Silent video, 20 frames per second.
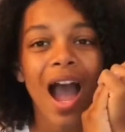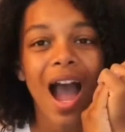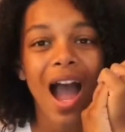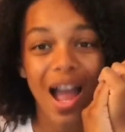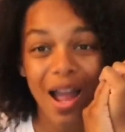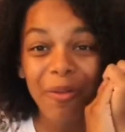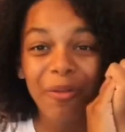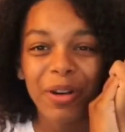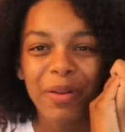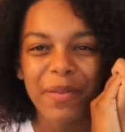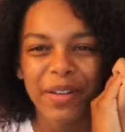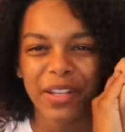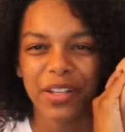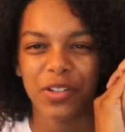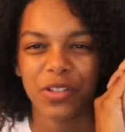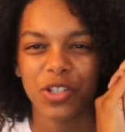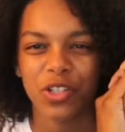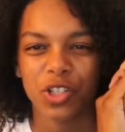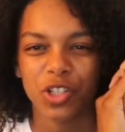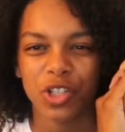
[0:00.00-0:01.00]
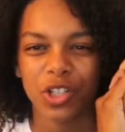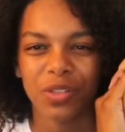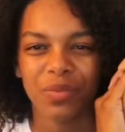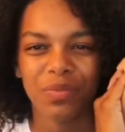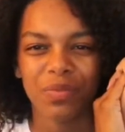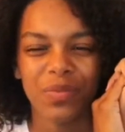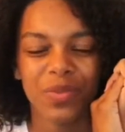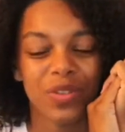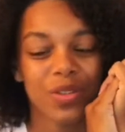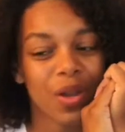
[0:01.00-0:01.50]
I want to make a Gucci shirt,
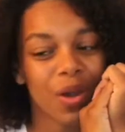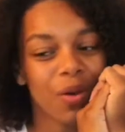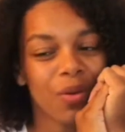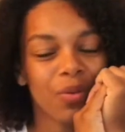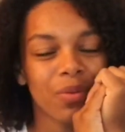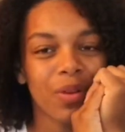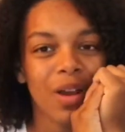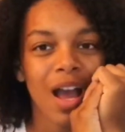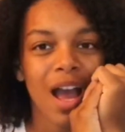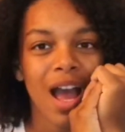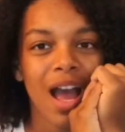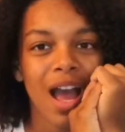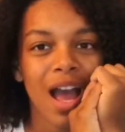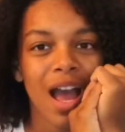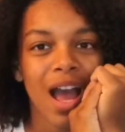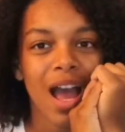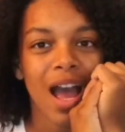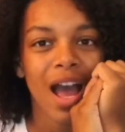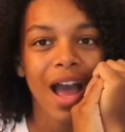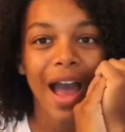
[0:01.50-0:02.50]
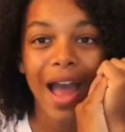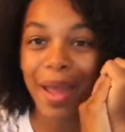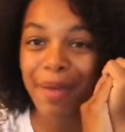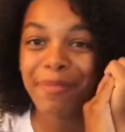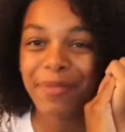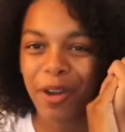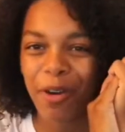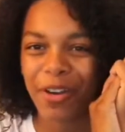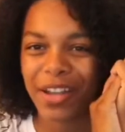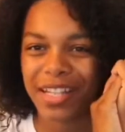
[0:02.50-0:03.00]
so
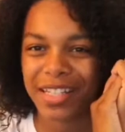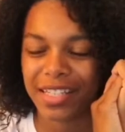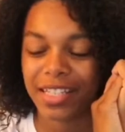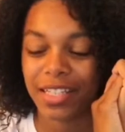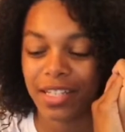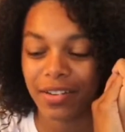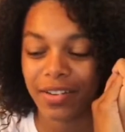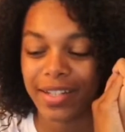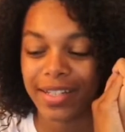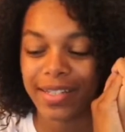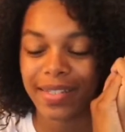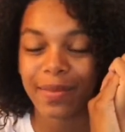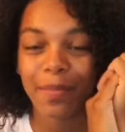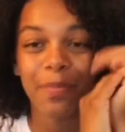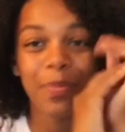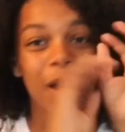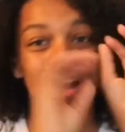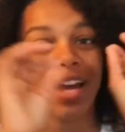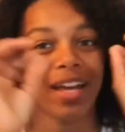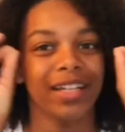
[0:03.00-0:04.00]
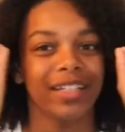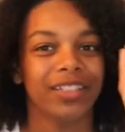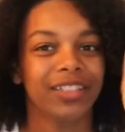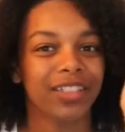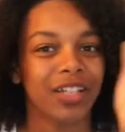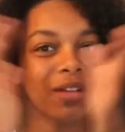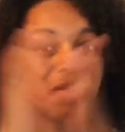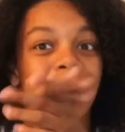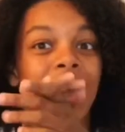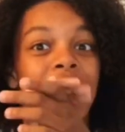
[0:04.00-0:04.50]
I'm going to do it. But, you
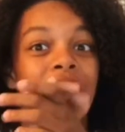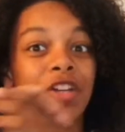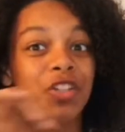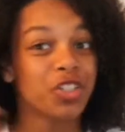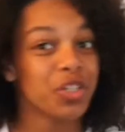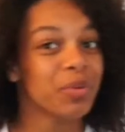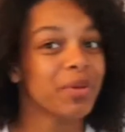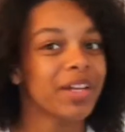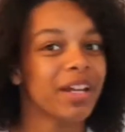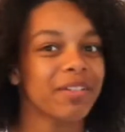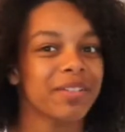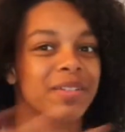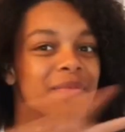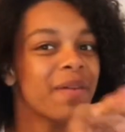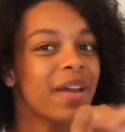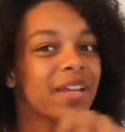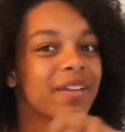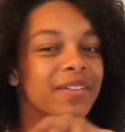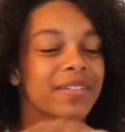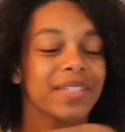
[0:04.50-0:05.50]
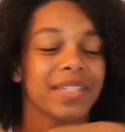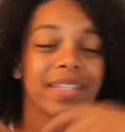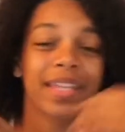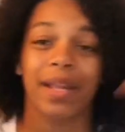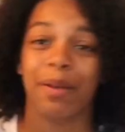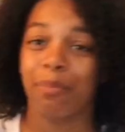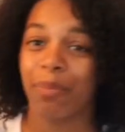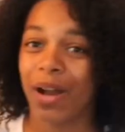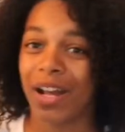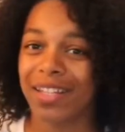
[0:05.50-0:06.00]
know, she went out to Michael's and
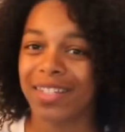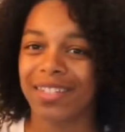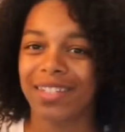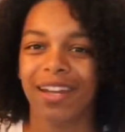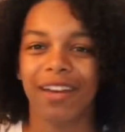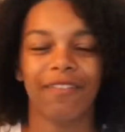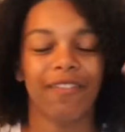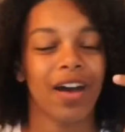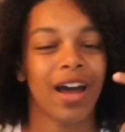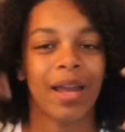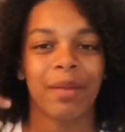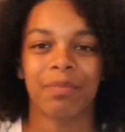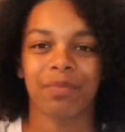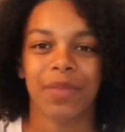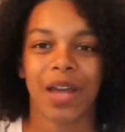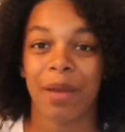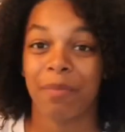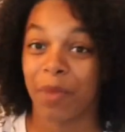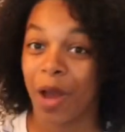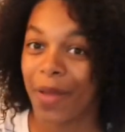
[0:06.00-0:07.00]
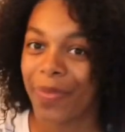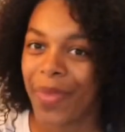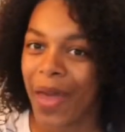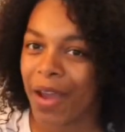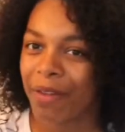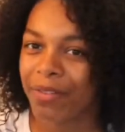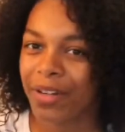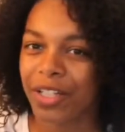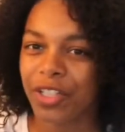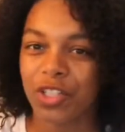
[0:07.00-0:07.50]
like bought stuff. I'm not
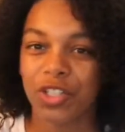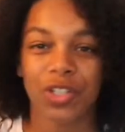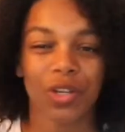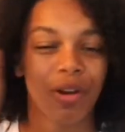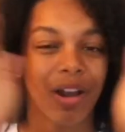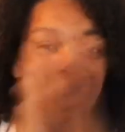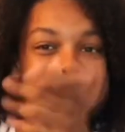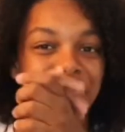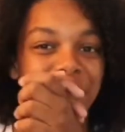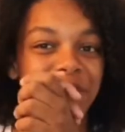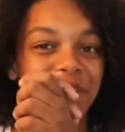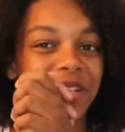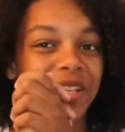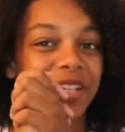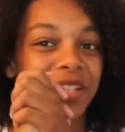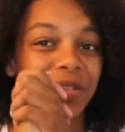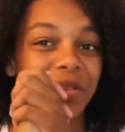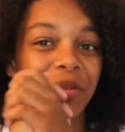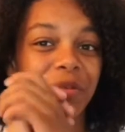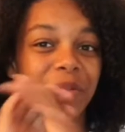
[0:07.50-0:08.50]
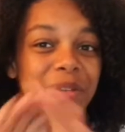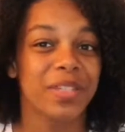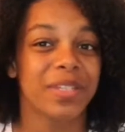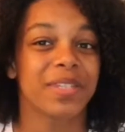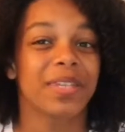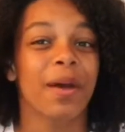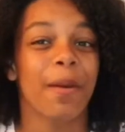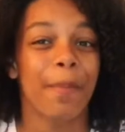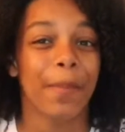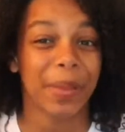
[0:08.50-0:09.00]
that rich, so I'm just going to do it with
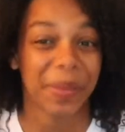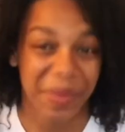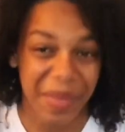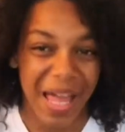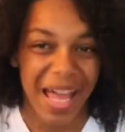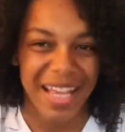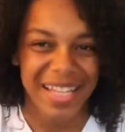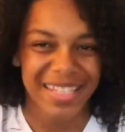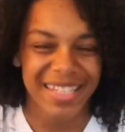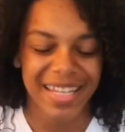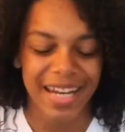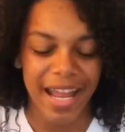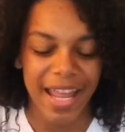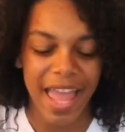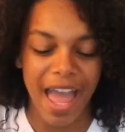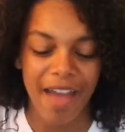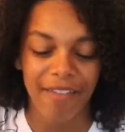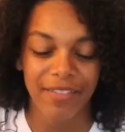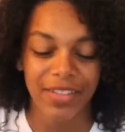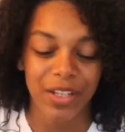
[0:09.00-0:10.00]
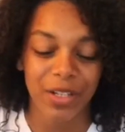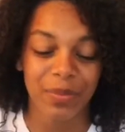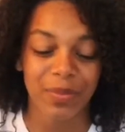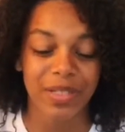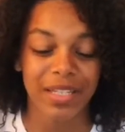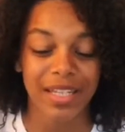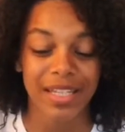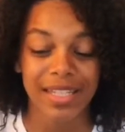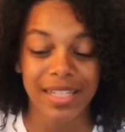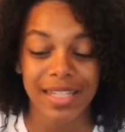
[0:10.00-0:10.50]
supplies that I have here
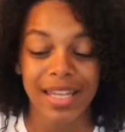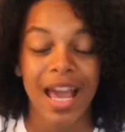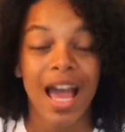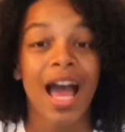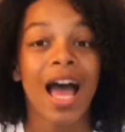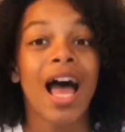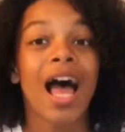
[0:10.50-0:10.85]
because I